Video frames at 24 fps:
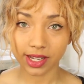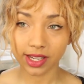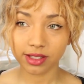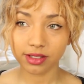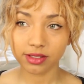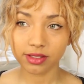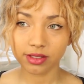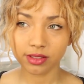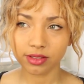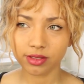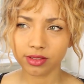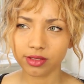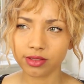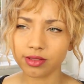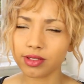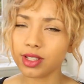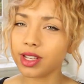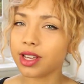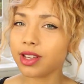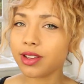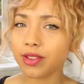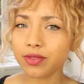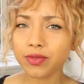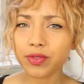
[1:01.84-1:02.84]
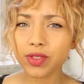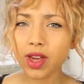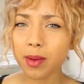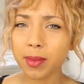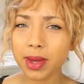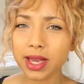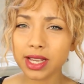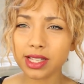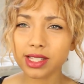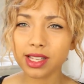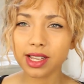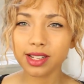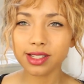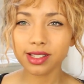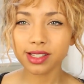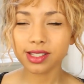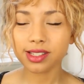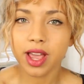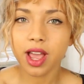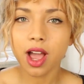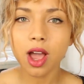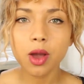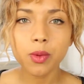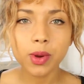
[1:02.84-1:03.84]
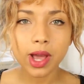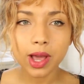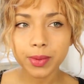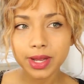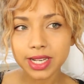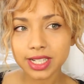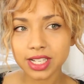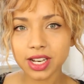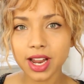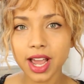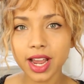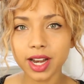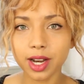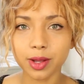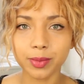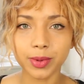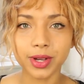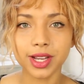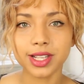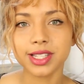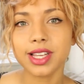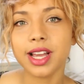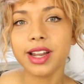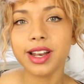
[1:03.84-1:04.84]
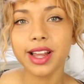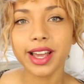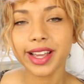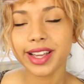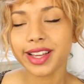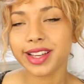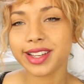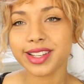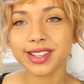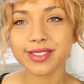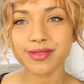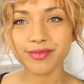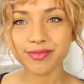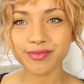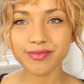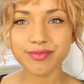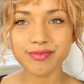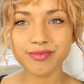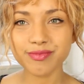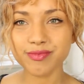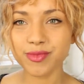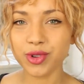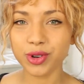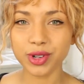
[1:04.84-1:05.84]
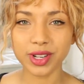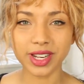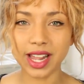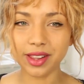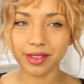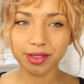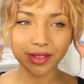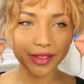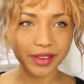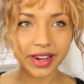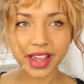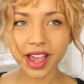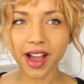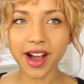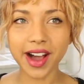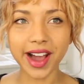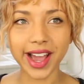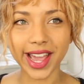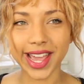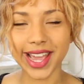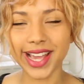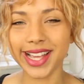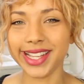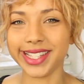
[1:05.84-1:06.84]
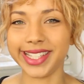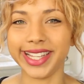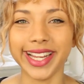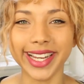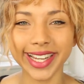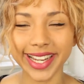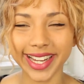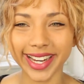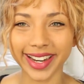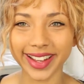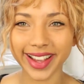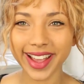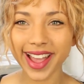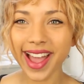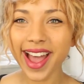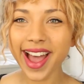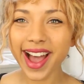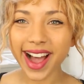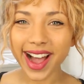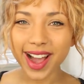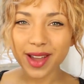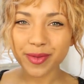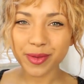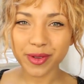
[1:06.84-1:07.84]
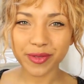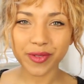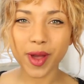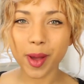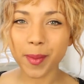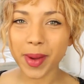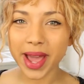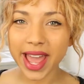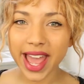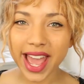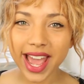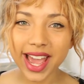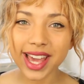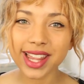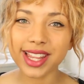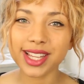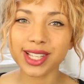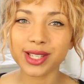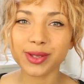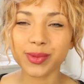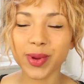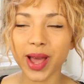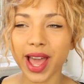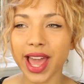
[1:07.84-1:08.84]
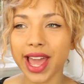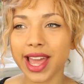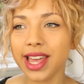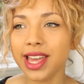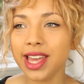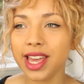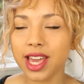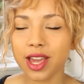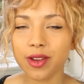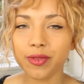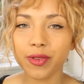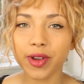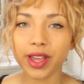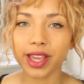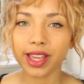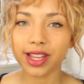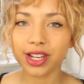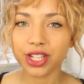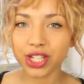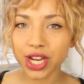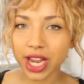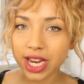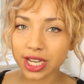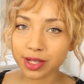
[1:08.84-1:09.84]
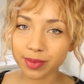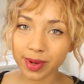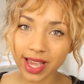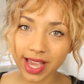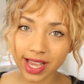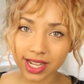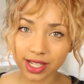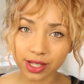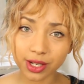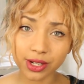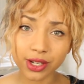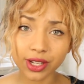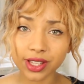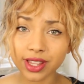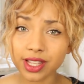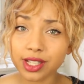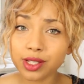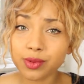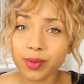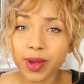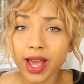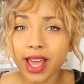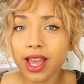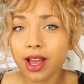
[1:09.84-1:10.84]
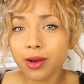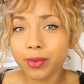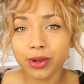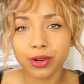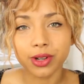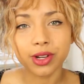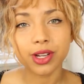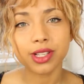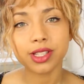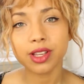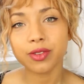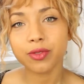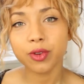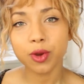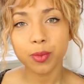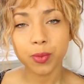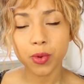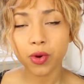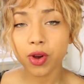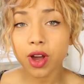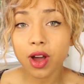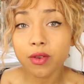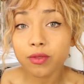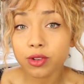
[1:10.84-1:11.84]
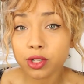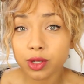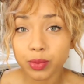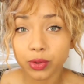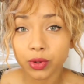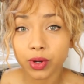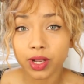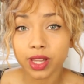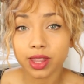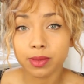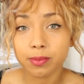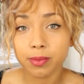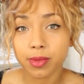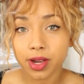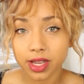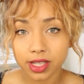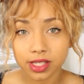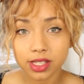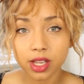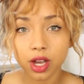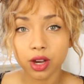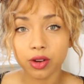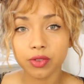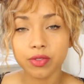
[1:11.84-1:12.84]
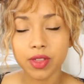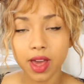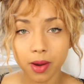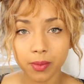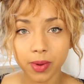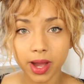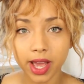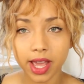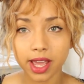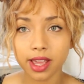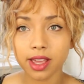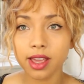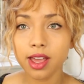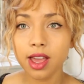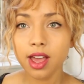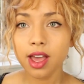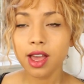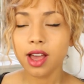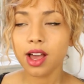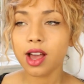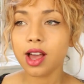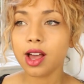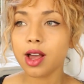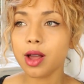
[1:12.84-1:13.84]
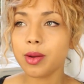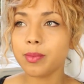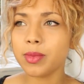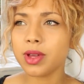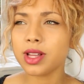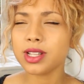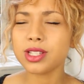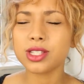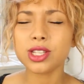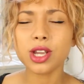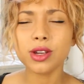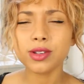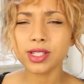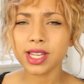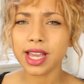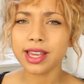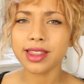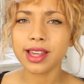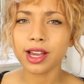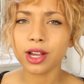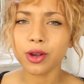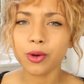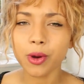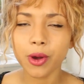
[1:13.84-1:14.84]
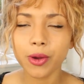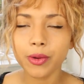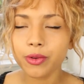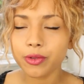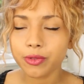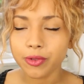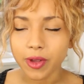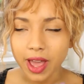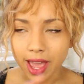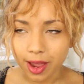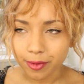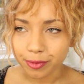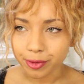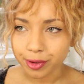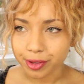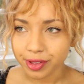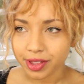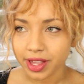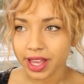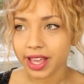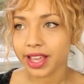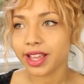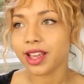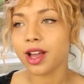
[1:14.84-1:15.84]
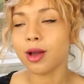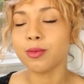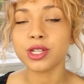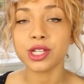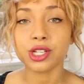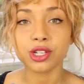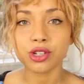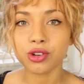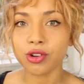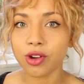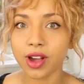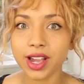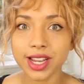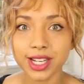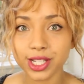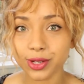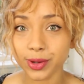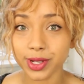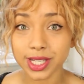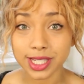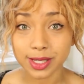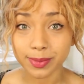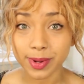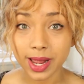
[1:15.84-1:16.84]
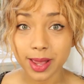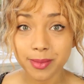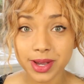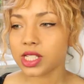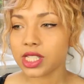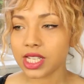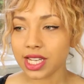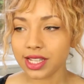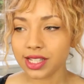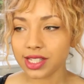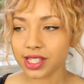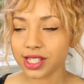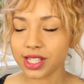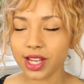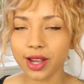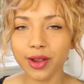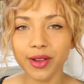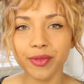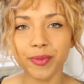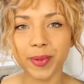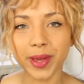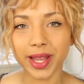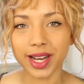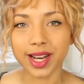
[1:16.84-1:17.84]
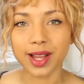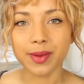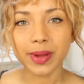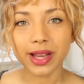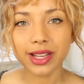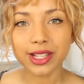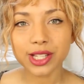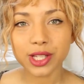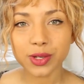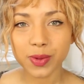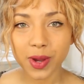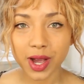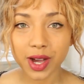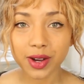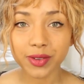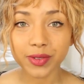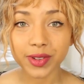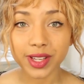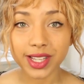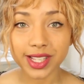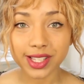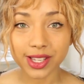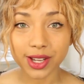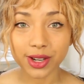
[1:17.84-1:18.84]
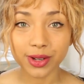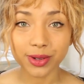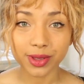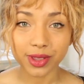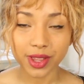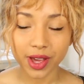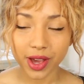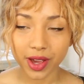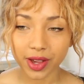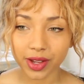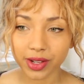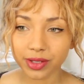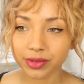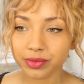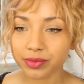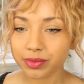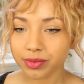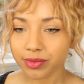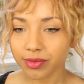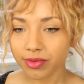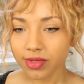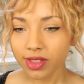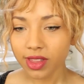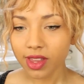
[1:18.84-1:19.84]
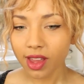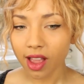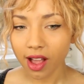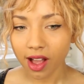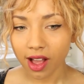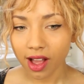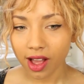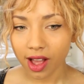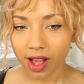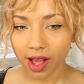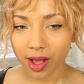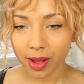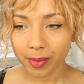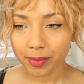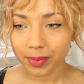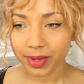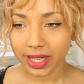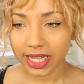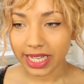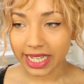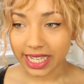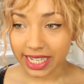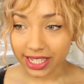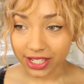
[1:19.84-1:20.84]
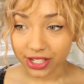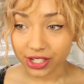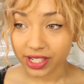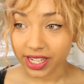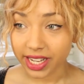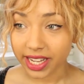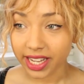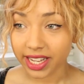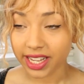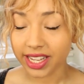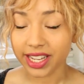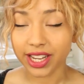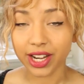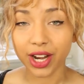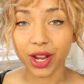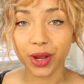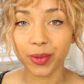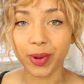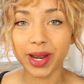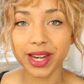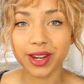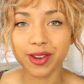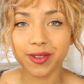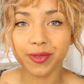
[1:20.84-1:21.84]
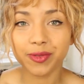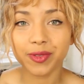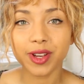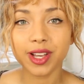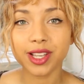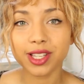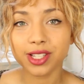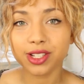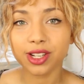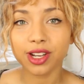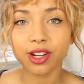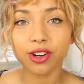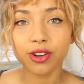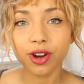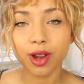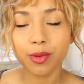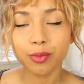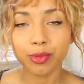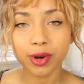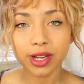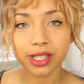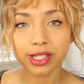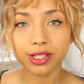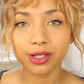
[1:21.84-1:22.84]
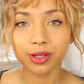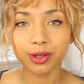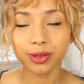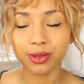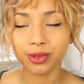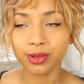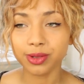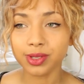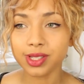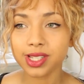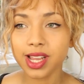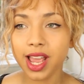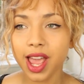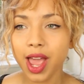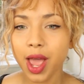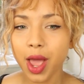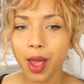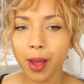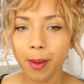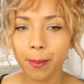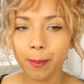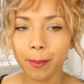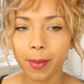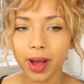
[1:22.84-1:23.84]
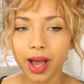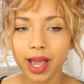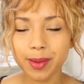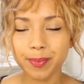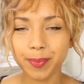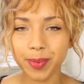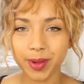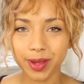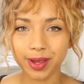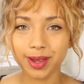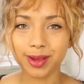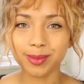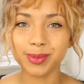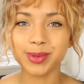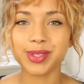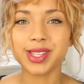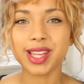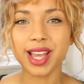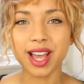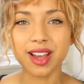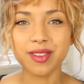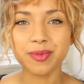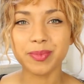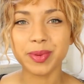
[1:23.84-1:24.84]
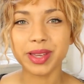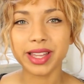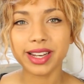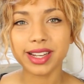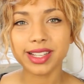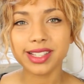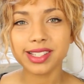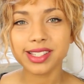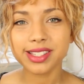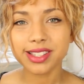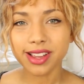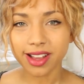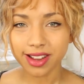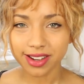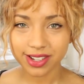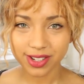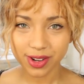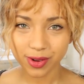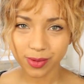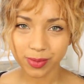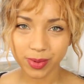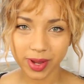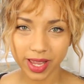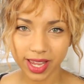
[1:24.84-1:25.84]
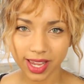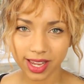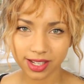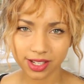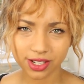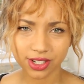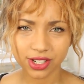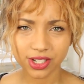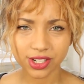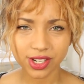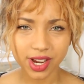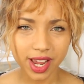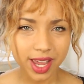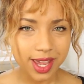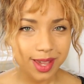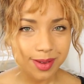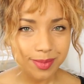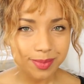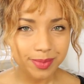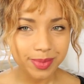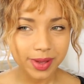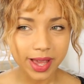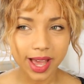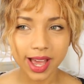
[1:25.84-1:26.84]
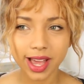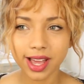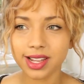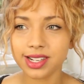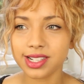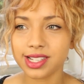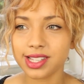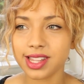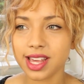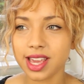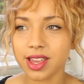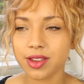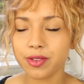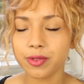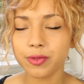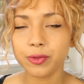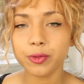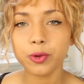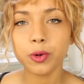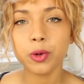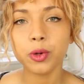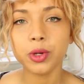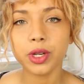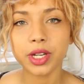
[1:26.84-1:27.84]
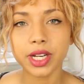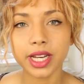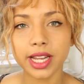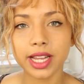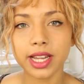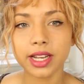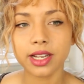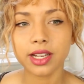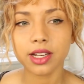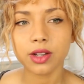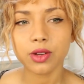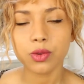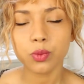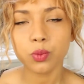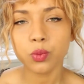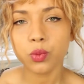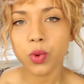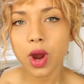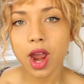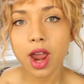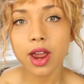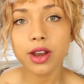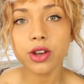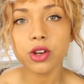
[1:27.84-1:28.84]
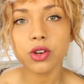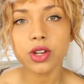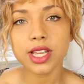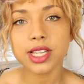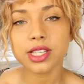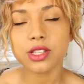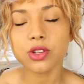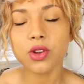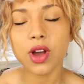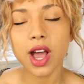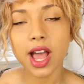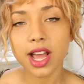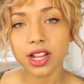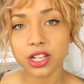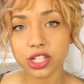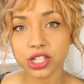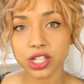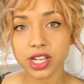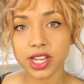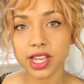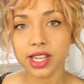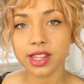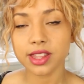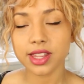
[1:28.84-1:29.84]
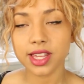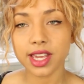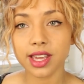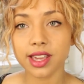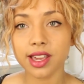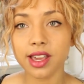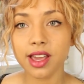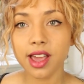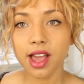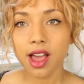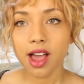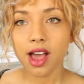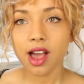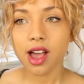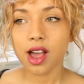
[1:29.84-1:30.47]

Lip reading: it. If that makes sense. I wear winged liner because I like more lengthy eyes, and you know, I prefer my hair this way. If I can change my hair to look this way, I will, because I feel more comfortable in myself that way. Don't take that quote for everything, I'm just trying to explain. Since I've been about 12 years old though, literally, you know, when you first start growing breasticles, my boobs have been such a weird shape, and they've fallen in where is not actually the,